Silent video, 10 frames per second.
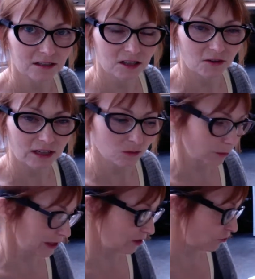So that's what we're going to